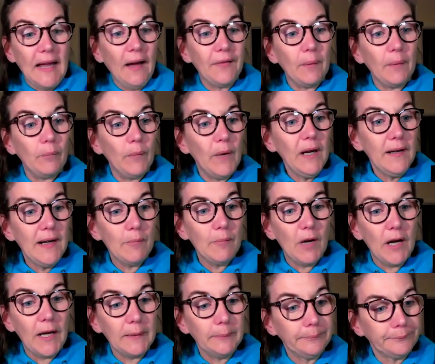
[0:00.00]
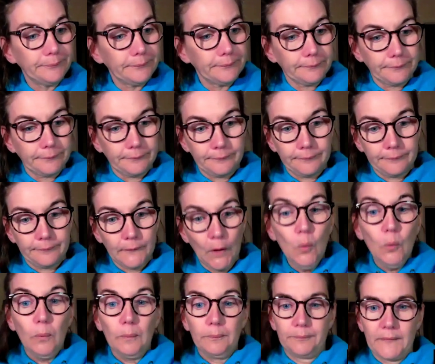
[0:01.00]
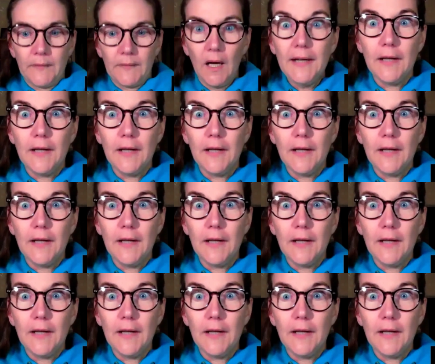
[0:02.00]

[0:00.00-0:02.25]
now then, where am I? Oh,